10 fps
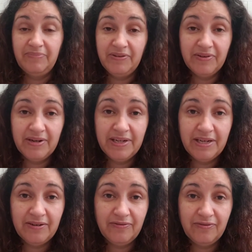be very
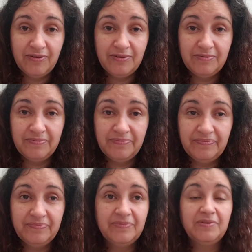careful
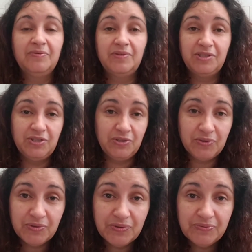what you
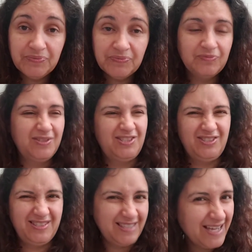do, what
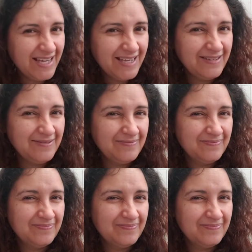you say.